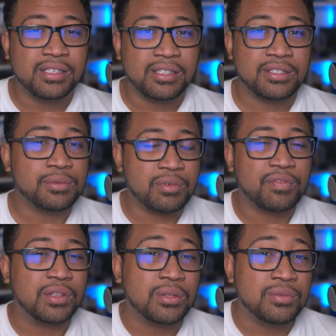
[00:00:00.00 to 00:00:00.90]
you sort
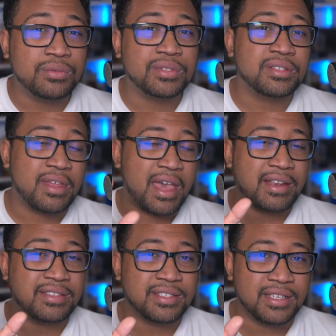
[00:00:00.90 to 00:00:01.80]
of lose
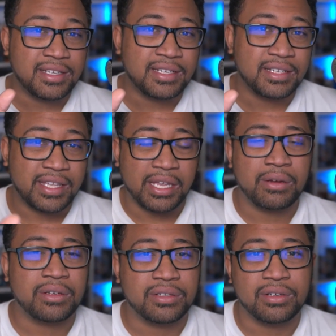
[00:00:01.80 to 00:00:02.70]
that
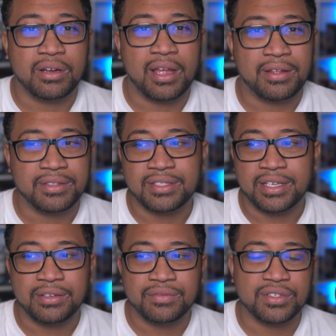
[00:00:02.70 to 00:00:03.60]
character
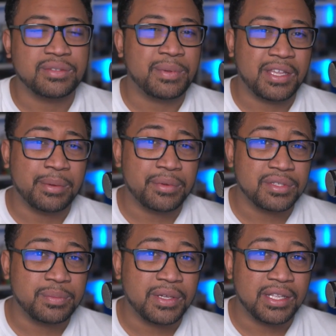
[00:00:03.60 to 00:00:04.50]
outside of just being able
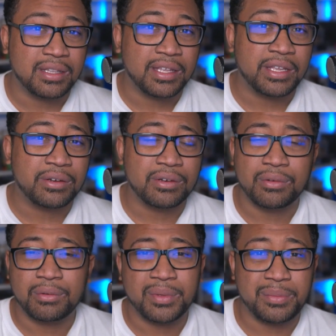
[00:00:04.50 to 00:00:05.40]
to swing it later,
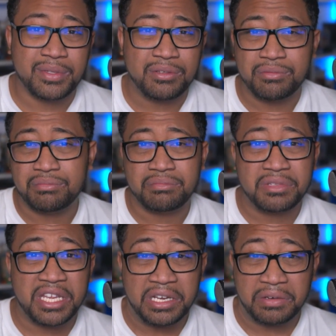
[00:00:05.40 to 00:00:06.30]
or maybe you
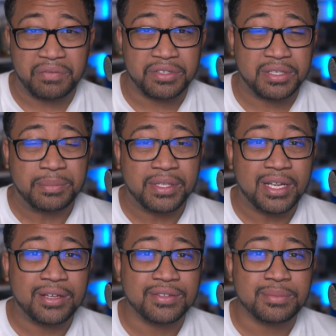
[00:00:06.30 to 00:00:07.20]
need it for something
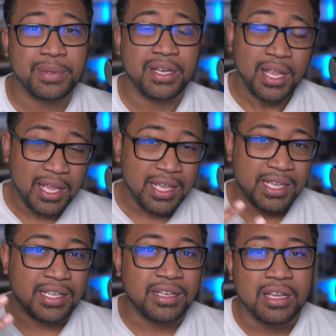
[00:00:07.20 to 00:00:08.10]
else. But
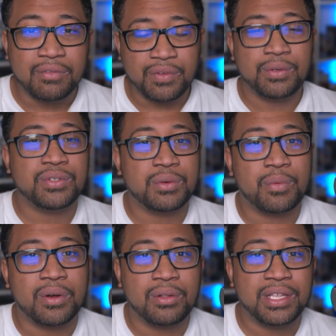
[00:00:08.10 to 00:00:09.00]
in Fusion
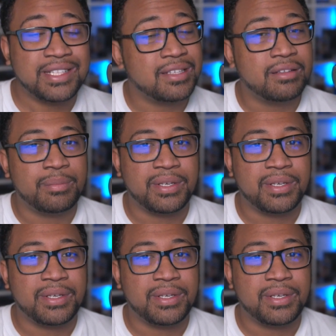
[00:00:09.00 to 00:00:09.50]
World, it's a little bit